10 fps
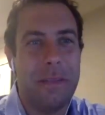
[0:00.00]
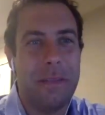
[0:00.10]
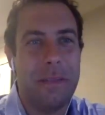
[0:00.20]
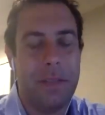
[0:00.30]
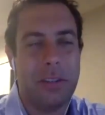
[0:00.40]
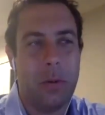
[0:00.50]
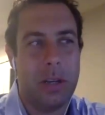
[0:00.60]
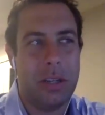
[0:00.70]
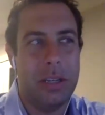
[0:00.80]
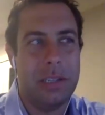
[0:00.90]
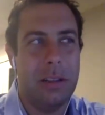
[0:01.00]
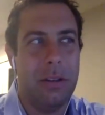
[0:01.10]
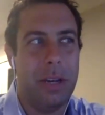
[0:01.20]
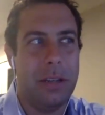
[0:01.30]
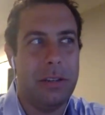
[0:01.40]
if this question is
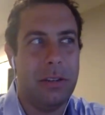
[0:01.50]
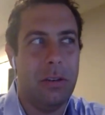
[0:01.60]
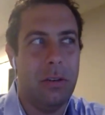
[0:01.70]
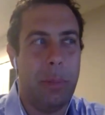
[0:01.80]
alluding to